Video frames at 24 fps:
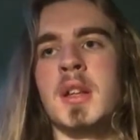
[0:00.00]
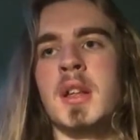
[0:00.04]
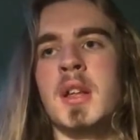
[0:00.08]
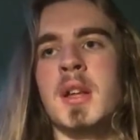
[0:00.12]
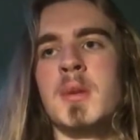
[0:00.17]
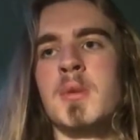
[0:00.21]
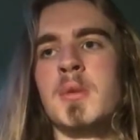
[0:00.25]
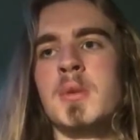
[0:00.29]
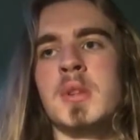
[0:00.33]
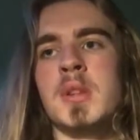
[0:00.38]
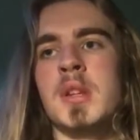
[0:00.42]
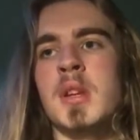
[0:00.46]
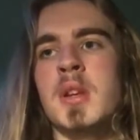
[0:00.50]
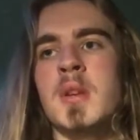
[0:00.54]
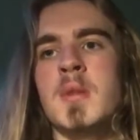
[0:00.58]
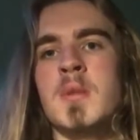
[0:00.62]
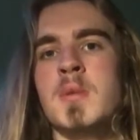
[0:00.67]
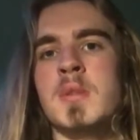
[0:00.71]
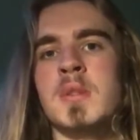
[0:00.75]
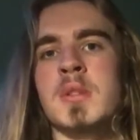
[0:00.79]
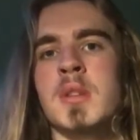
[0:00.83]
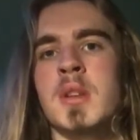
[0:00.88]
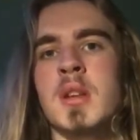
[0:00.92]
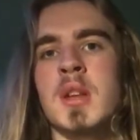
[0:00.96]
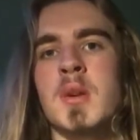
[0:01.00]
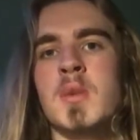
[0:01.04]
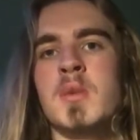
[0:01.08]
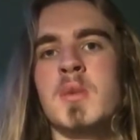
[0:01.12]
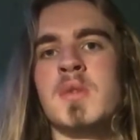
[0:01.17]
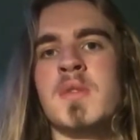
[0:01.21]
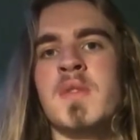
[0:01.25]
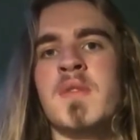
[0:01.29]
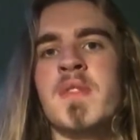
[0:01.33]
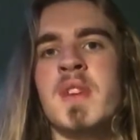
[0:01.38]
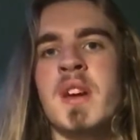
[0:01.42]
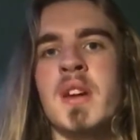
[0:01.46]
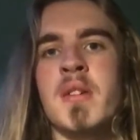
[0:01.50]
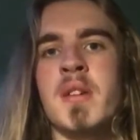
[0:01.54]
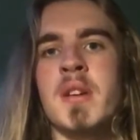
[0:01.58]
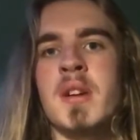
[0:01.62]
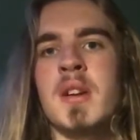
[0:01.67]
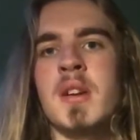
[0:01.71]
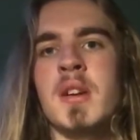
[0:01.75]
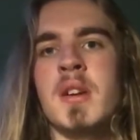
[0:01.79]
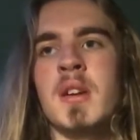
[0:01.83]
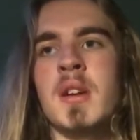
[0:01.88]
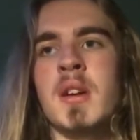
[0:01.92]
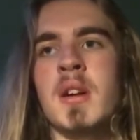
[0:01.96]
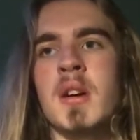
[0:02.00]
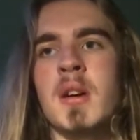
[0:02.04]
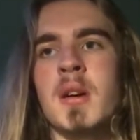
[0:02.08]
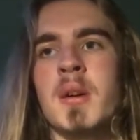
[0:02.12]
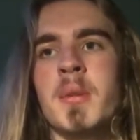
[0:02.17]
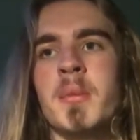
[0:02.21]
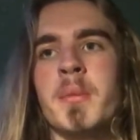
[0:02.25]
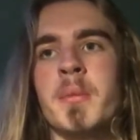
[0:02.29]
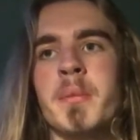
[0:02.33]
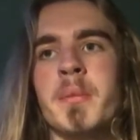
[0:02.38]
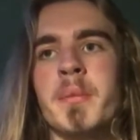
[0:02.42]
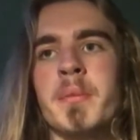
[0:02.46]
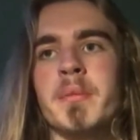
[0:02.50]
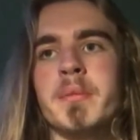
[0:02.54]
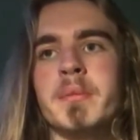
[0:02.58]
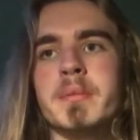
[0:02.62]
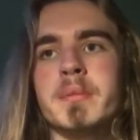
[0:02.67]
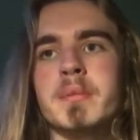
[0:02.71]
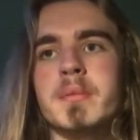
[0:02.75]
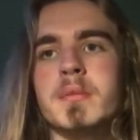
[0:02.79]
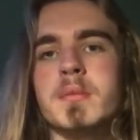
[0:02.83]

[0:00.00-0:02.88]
it was it was it was very um,